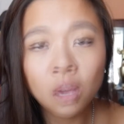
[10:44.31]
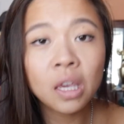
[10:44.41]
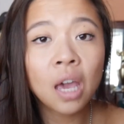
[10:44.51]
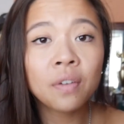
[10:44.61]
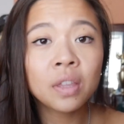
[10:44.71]
I
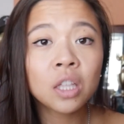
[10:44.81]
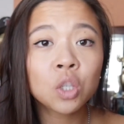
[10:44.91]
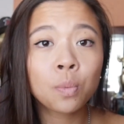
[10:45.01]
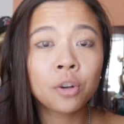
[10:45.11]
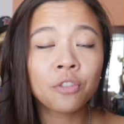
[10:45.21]
think having that
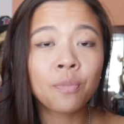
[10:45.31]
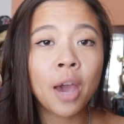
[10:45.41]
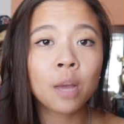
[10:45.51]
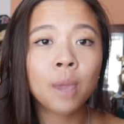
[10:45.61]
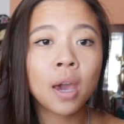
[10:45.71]
supportive
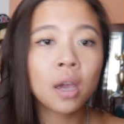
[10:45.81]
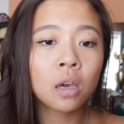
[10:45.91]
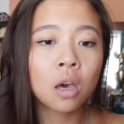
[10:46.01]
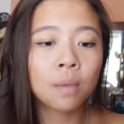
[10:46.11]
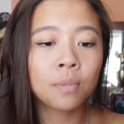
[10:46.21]

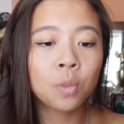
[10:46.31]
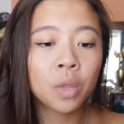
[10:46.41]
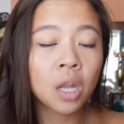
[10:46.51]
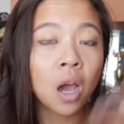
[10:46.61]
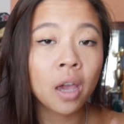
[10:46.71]
backpack, the
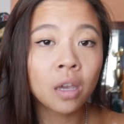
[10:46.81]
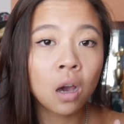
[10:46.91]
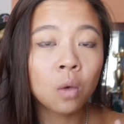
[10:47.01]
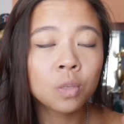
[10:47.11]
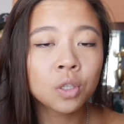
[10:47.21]
one that I
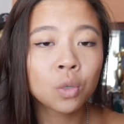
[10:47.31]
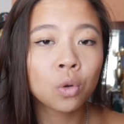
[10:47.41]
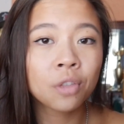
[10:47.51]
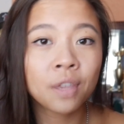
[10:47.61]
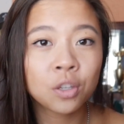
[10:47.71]
got was a
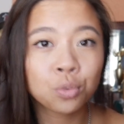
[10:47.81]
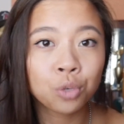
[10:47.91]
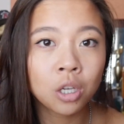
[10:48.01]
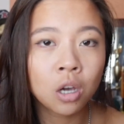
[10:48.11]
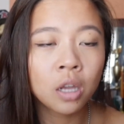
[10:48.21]
North Face
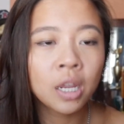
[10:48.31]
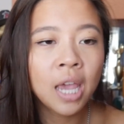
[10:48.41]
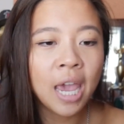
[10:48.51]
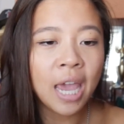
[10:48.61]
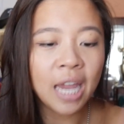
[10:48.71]
Recon,
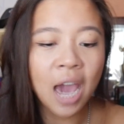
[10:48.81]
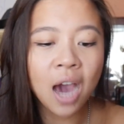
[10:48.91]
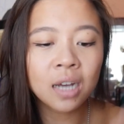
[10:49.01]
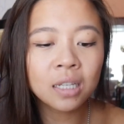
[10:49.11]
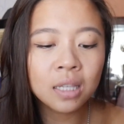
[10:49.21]
and it
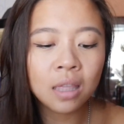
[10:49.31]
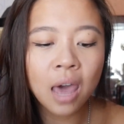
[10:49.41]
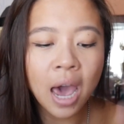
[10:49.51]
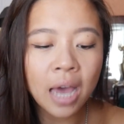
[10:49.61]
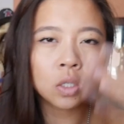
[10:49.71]
has
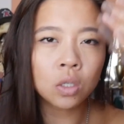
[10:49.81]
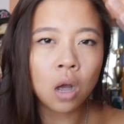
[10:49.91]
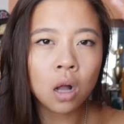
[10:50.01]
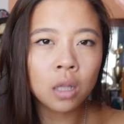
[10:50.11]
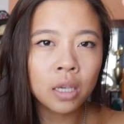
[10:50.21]
that
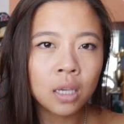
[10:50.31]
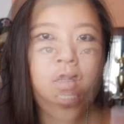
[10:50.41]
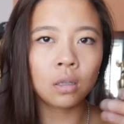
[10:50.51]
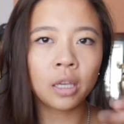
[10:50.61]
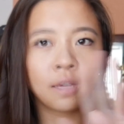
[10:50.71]

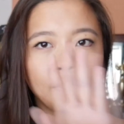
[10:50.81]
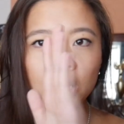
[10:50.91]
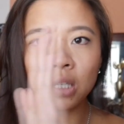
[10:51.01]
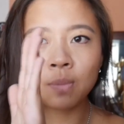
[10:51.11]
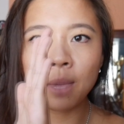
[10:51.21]
solid, like if
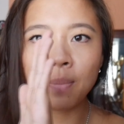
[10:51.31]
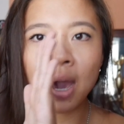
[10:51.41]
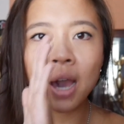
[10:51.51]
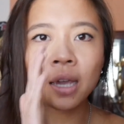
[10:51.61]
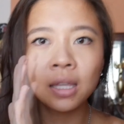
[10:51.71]
this is my
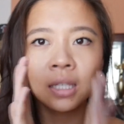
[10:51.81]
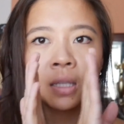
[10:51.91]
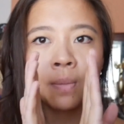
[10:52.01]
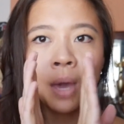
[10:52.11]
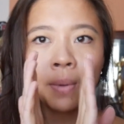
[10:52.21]
back and this
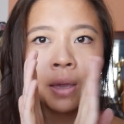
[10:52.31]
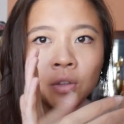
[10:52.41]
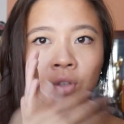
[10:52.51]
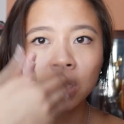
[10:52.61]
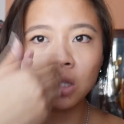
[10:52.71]
is the backpack,
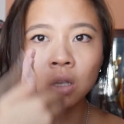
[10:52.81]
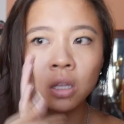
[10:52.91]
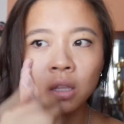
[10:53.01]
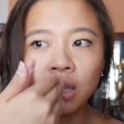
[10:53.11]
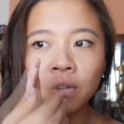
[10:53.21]
there's like a
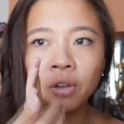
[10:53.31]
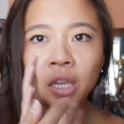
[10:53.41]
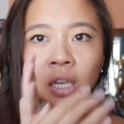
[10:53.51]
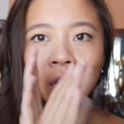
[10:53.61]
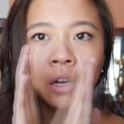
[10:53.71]
solid thing
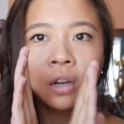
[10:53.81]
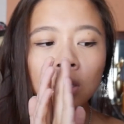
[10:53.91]
right here.